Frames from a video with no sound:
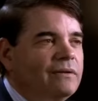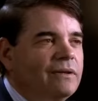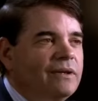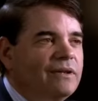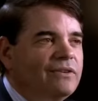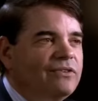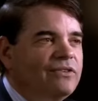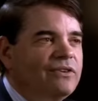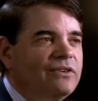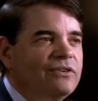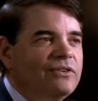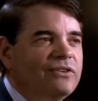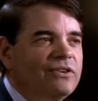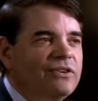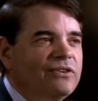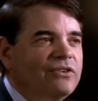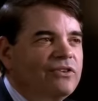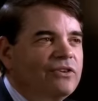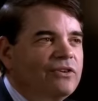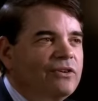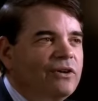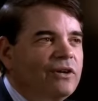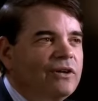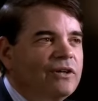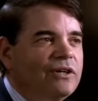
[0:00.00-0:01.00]

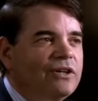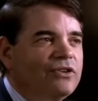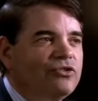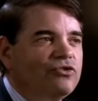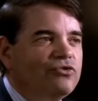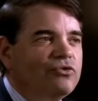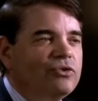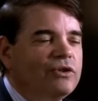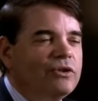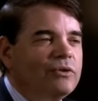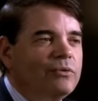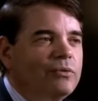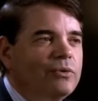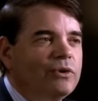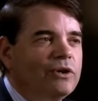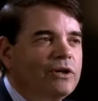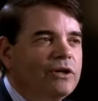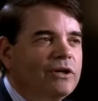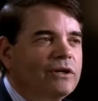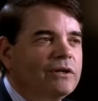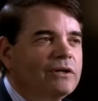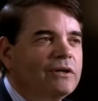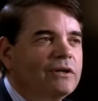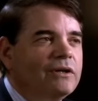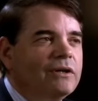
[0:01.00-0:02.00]
instances in our history
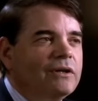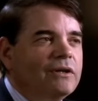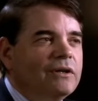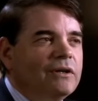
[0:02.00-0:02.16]
where